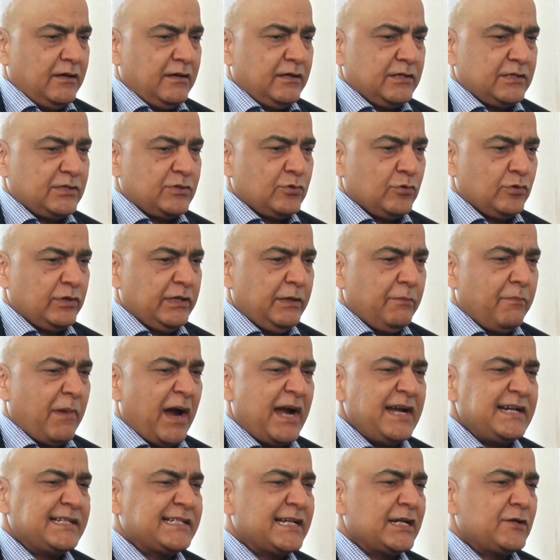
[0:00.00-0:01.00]
So the
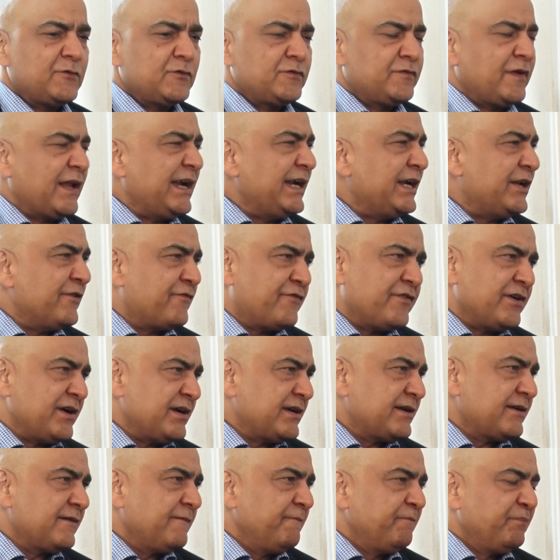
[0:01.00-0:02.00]
mindset was very different.
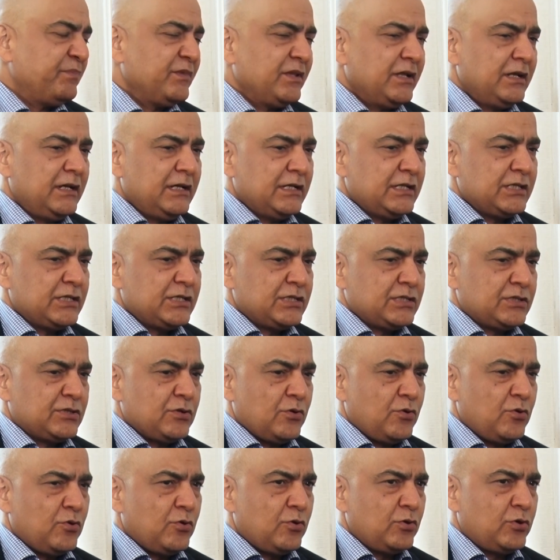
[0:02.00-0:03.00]

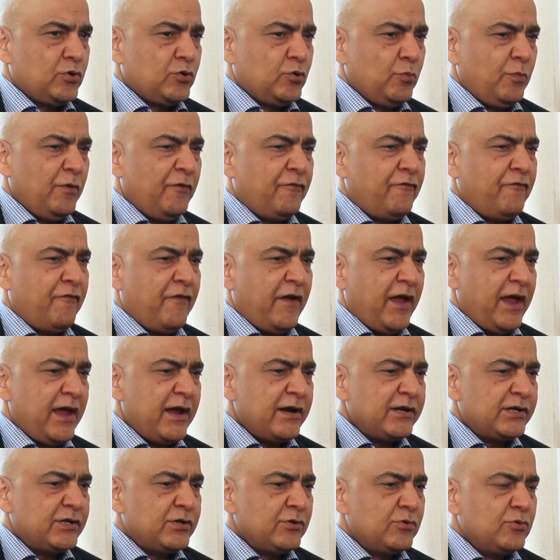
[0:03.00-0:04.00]
So to be fair
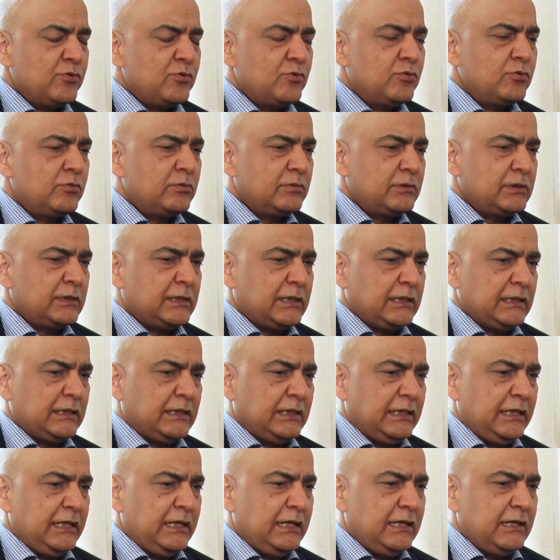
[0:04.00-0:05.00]
to
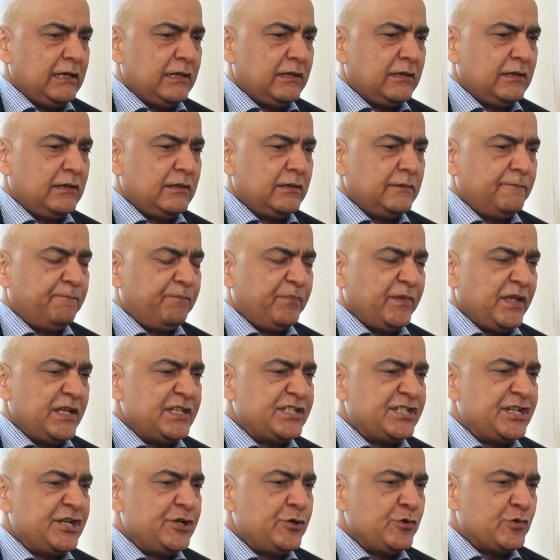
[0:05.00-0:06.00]
the
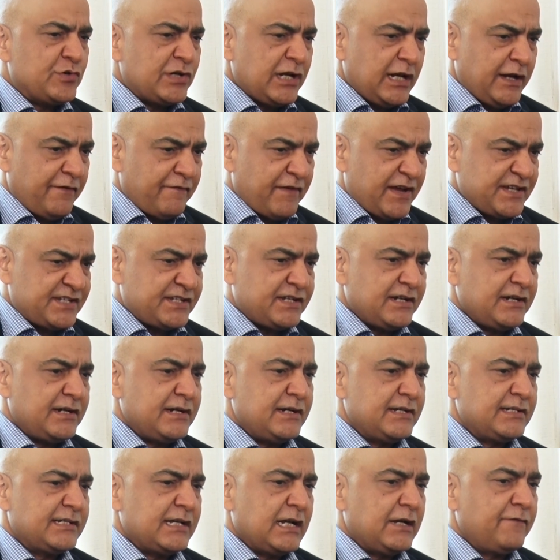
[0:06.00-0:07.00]
institutional
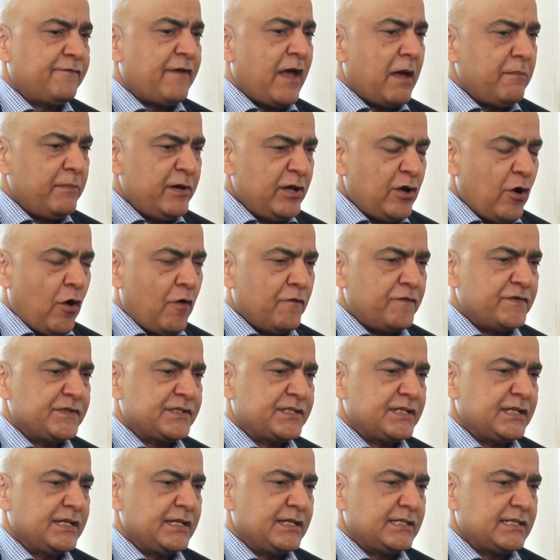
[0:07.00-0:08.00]
investors and family
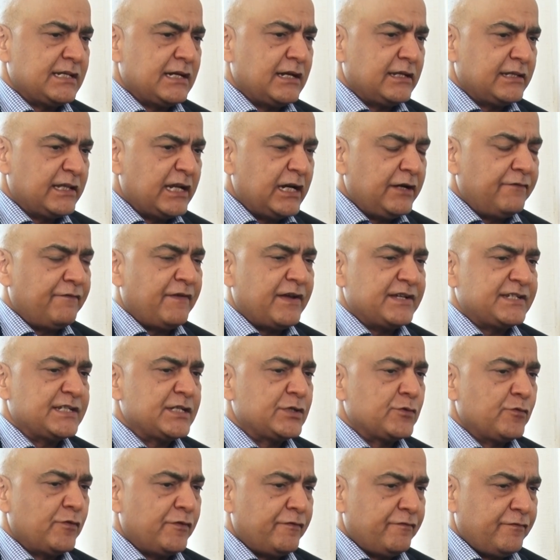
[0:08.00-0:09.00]
offices and other investors
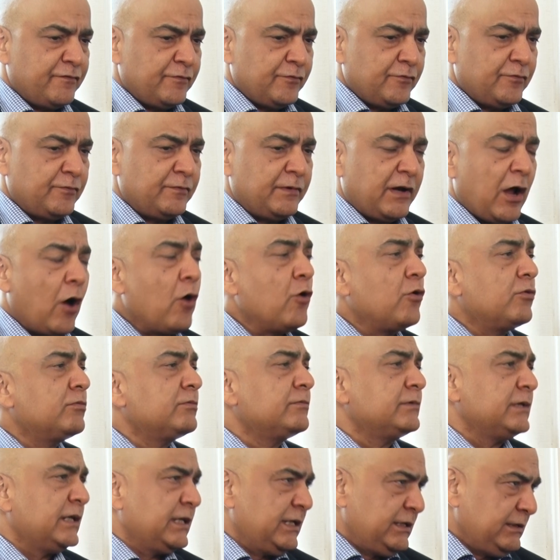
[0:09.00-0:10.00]
who now
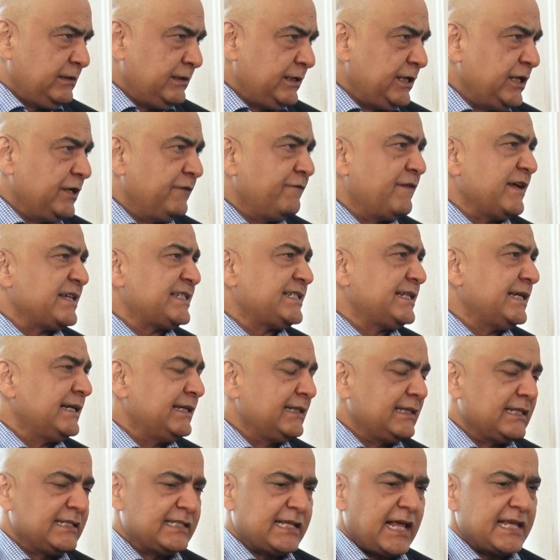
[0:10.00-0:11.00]
investing in
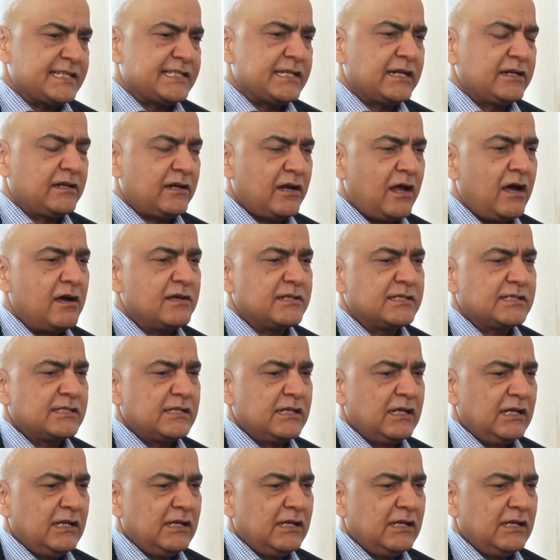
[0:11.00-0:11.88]
this asset class,